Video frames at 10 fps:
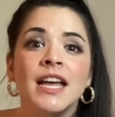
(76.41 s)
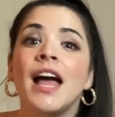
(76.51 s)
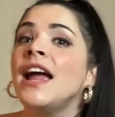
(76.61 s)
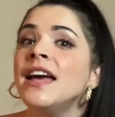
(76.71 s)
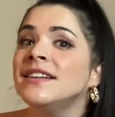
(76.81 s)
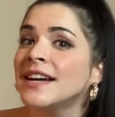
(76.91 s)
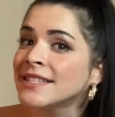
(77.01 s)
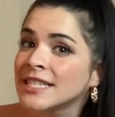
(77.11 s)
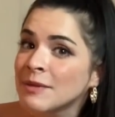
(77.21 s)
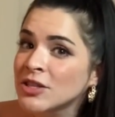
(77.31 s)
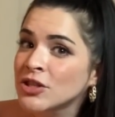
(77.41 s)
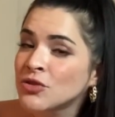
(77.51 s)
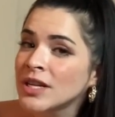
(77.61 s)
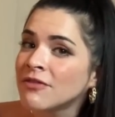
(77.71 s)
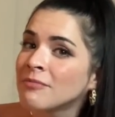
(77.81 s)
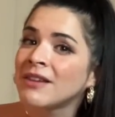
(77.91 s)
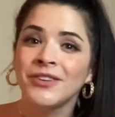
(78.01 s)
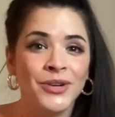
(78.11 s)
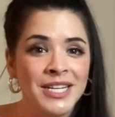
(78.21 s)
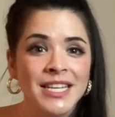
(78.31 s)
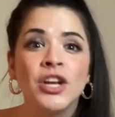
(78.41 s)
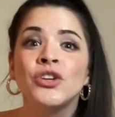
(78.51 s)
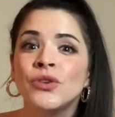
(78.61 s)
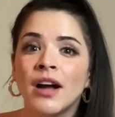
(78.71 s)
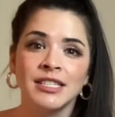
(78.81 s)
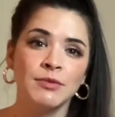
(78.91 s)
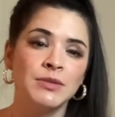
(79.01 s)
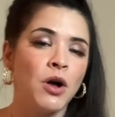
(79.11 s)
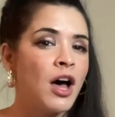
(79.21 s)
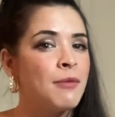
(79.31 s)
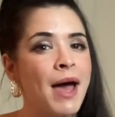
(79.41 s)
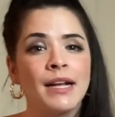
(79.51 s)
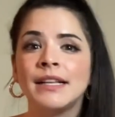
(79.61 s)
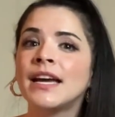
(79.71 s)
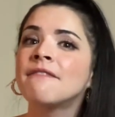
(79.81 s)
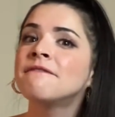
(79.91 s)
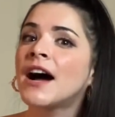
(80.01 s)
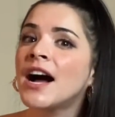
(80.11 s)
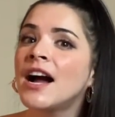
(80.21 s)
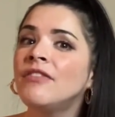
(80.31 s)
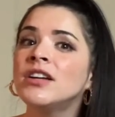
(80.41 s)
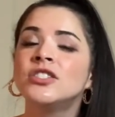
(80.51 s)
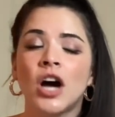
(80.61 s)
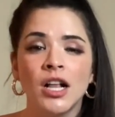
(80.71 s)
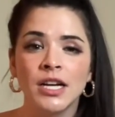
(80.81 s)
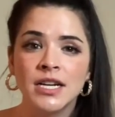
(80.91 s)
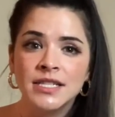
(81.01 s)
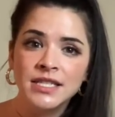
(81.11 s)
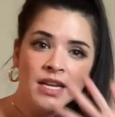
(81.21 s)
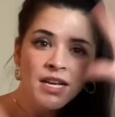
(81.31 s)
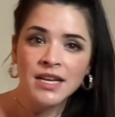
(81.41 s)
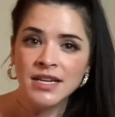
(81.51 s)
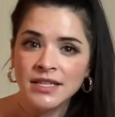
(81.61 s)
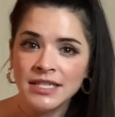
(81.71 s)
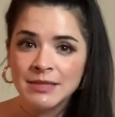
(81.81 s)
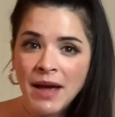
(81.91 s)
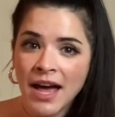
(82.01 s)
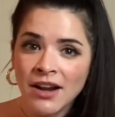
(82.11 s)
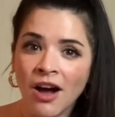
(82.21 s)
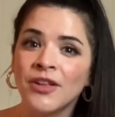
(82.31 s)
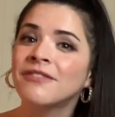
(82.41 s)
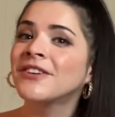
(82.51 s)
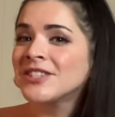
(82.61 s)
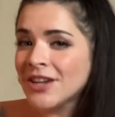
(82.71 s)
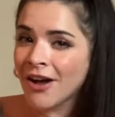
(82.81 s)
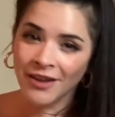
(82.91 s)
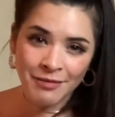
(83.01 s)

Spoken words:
And as a special treat for my viewers, new customers will automatically get $5 to spend on their first online